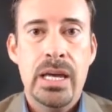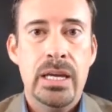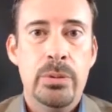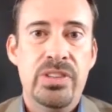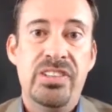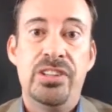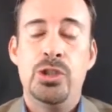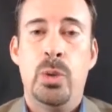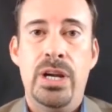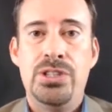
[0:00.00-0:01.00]
It was a
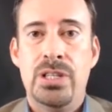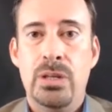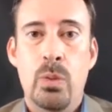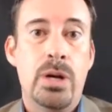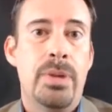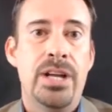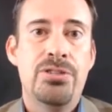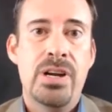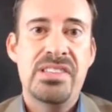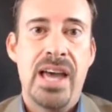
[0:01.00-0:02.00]
situation in one of my
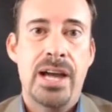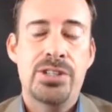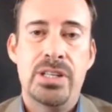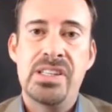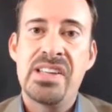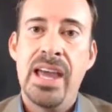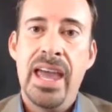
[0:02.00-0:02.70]
transactions,